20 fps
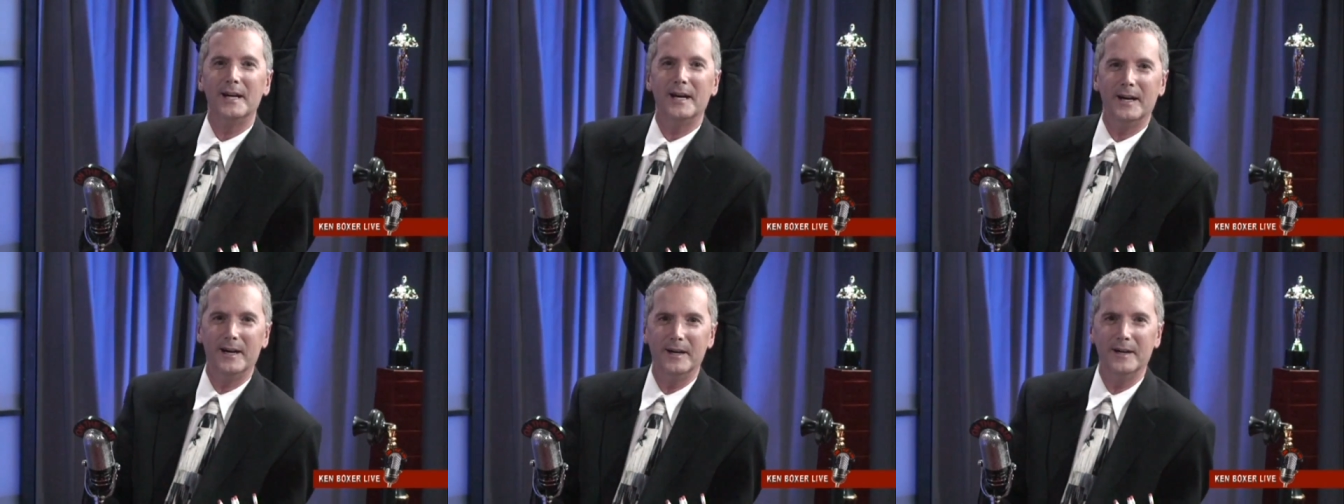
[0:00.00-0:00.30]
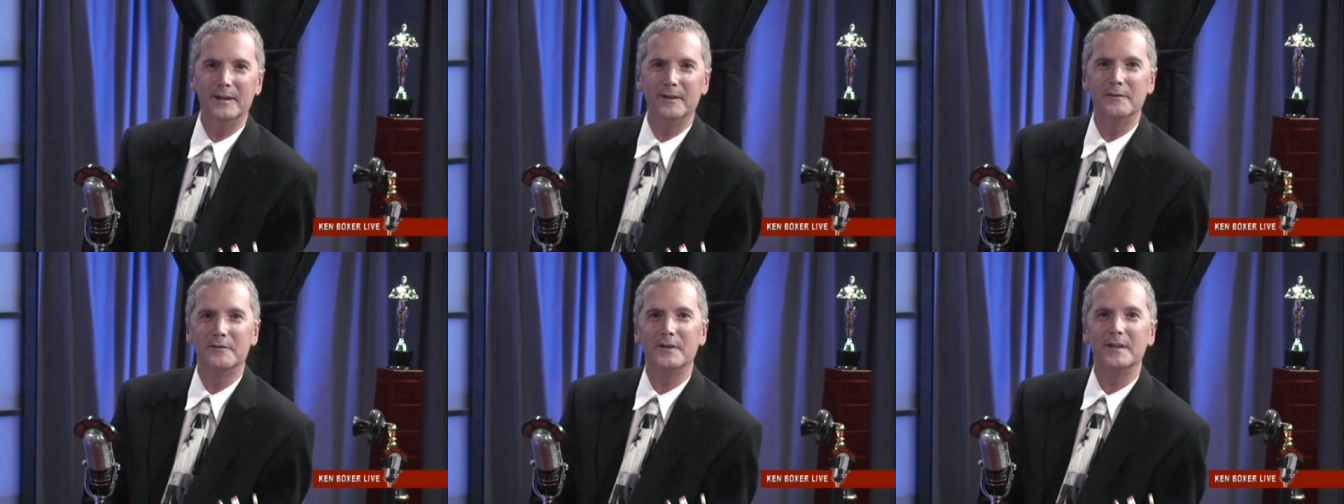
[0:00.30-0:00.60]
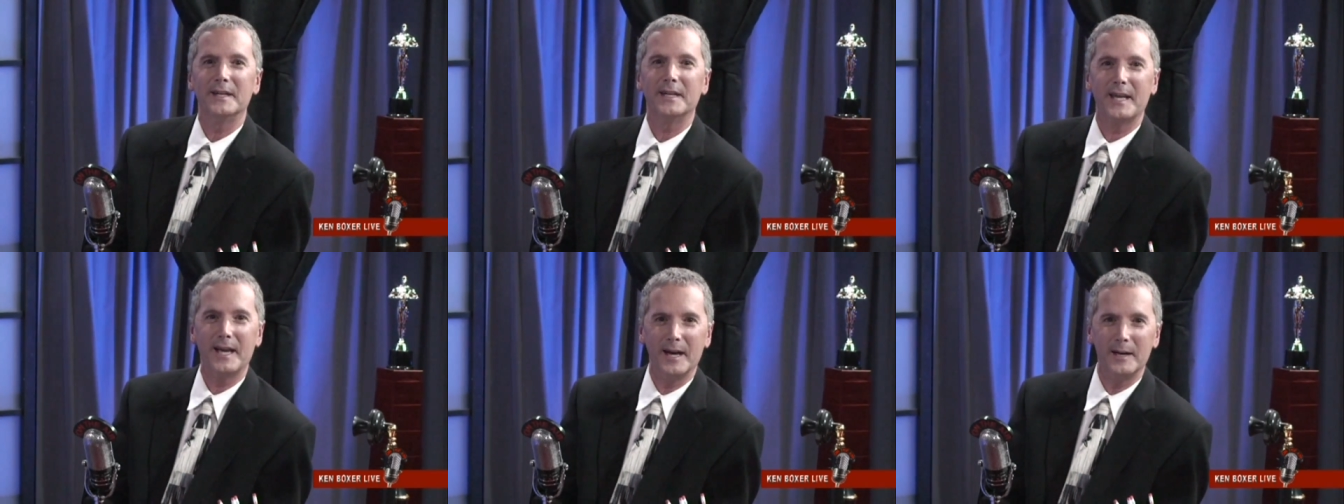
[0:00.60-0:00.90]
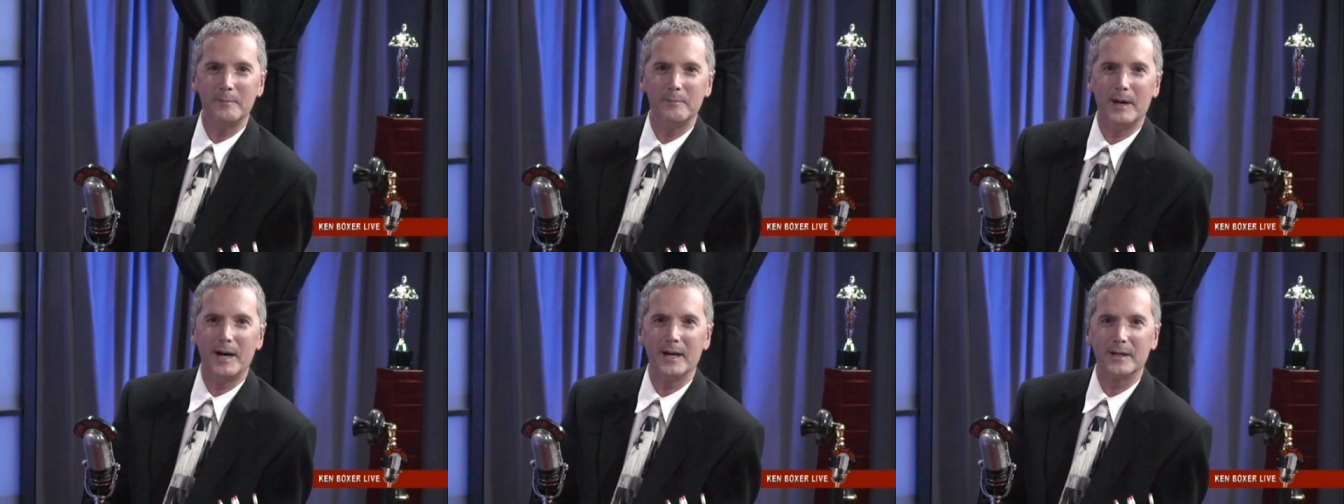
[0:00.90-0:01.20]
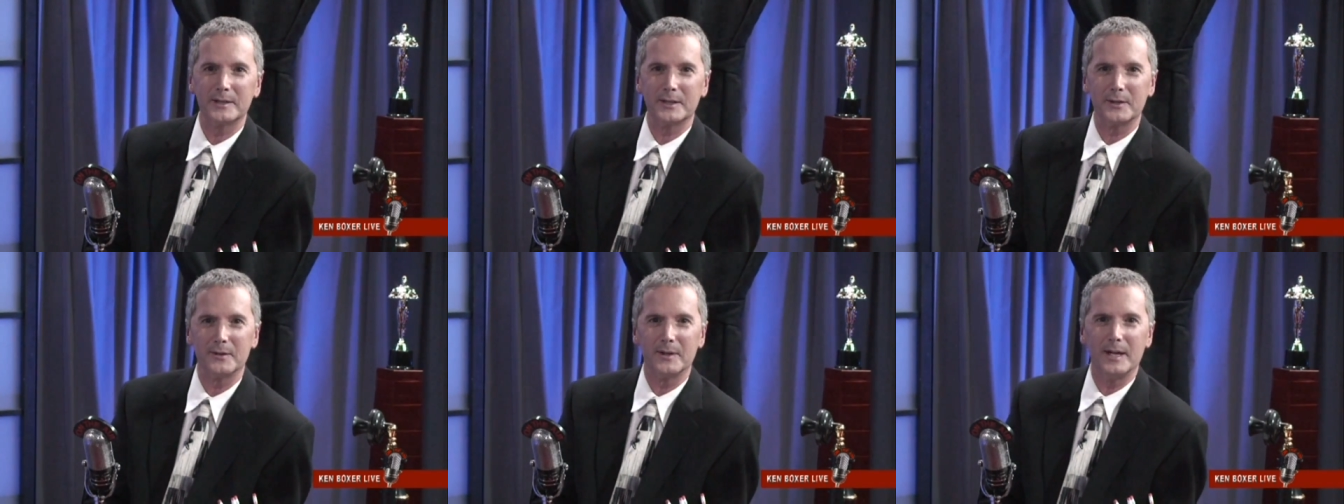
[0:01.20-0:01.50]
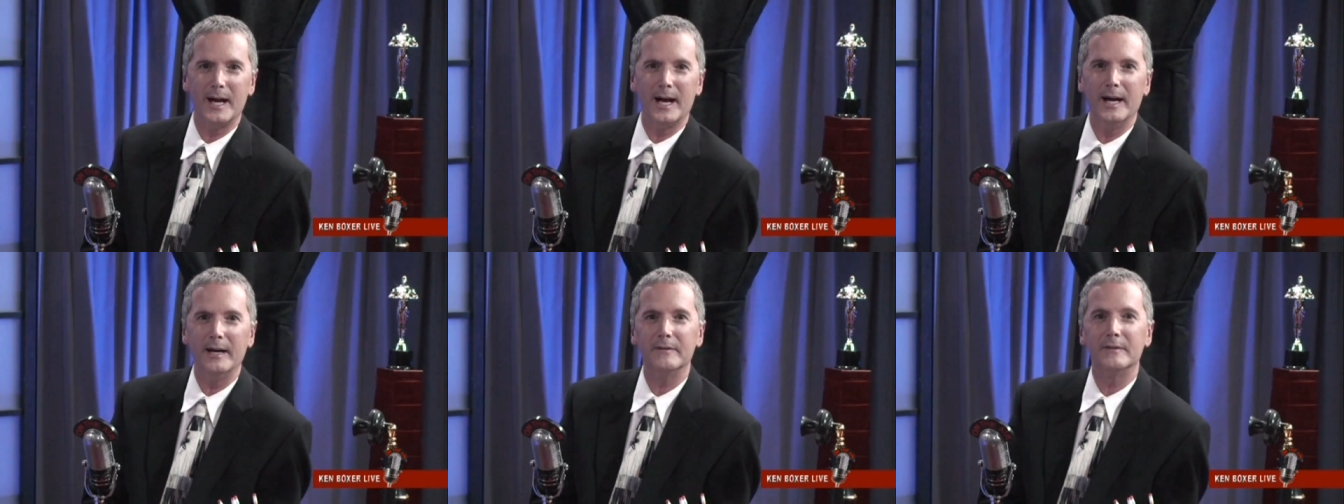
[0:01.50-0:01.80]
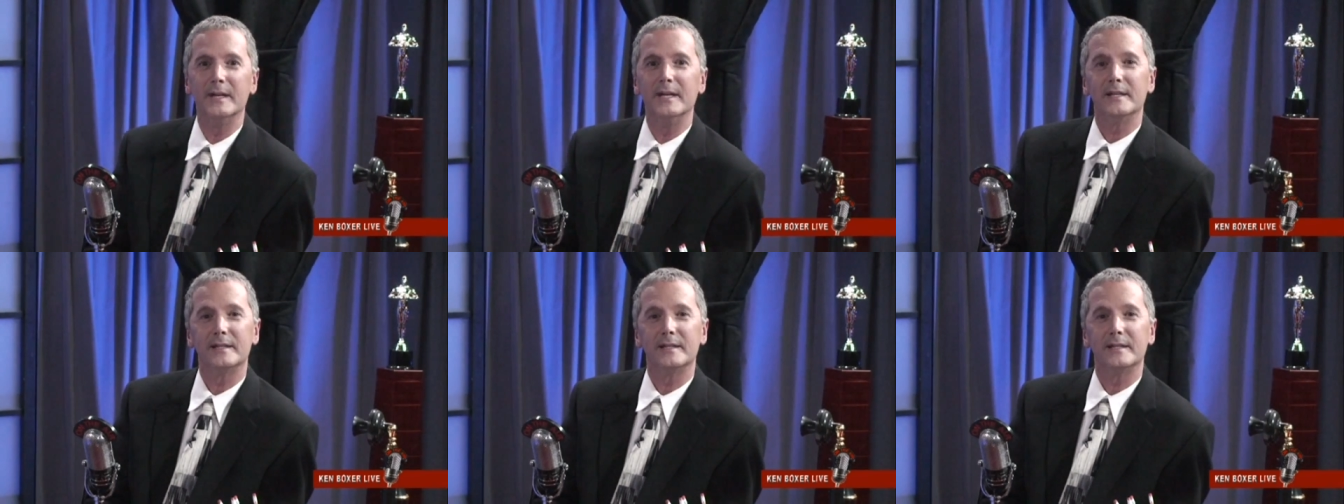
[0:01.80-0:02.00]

of Ken Boxer Live.